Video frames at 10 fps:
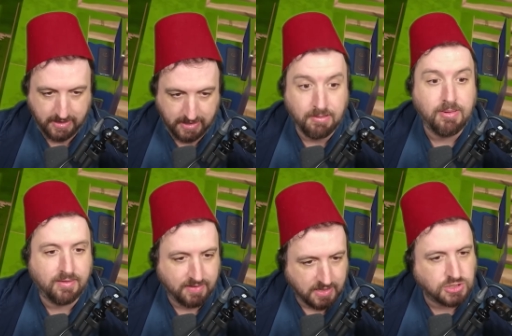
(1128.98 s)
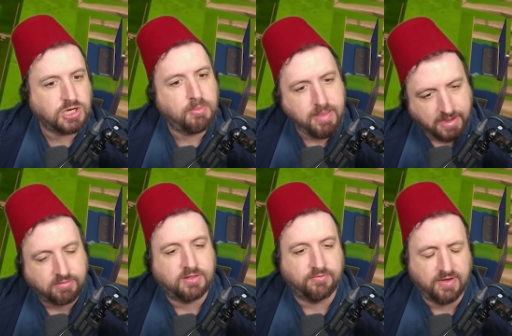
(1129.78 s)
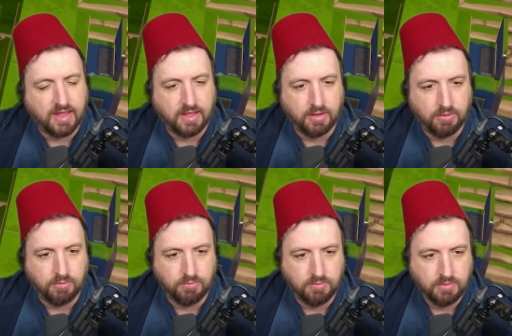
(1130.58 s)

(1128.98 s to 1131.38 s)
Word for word: It means I can chop metal stuff now.